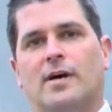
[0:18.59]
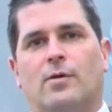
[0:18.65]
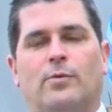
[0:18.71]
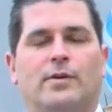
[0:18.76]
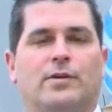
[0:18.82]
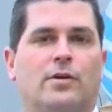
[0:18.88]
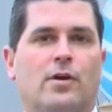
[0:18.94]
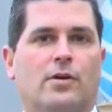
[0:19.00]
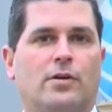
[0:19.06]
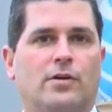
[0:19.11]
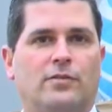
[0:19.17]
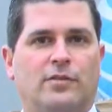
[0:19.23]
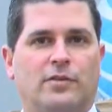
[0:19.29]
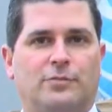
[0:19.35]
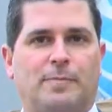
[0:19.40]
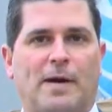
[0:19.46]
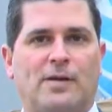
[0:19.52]
We are
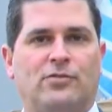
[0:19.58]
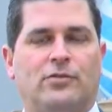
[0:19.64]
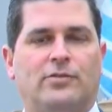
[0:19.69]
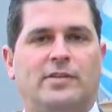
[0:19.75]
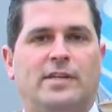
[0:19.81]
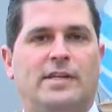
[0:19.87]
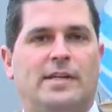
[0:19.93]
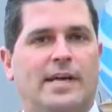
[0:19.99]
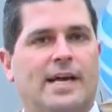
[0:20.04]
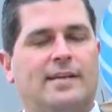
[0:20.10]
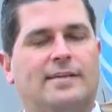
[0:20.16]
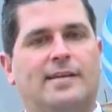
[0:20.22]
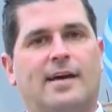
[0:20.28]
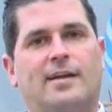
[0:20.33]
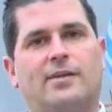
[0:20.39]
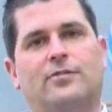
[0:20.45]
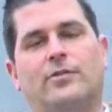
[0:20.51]
using specialty
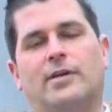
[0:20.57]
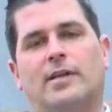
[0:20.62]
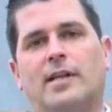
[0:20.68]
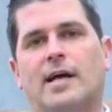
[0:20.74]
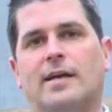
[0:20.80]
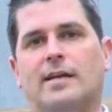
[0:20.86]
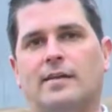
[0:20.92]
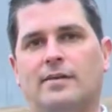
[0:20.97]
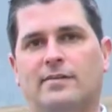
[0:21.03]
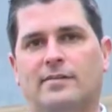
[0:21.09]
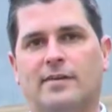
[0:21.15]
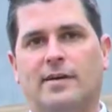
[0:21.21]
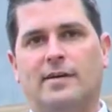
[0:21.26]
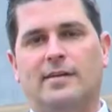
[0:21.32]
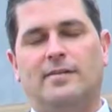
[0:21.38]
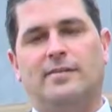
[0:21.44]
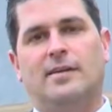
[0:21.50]
antennas on a lot of these
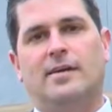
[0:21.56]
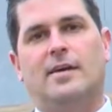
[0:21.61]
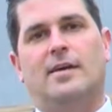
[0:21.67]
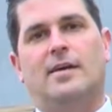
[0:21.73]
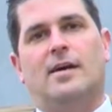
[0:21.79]
sites.